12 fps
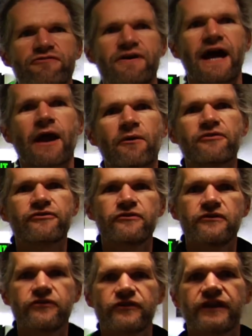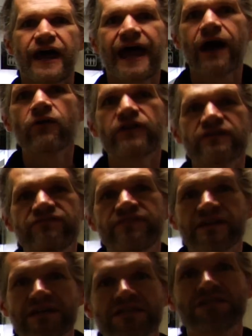viruses and how they
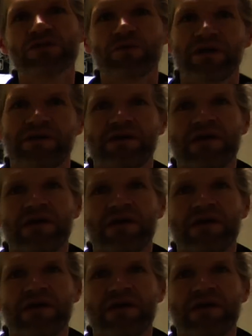fit into it.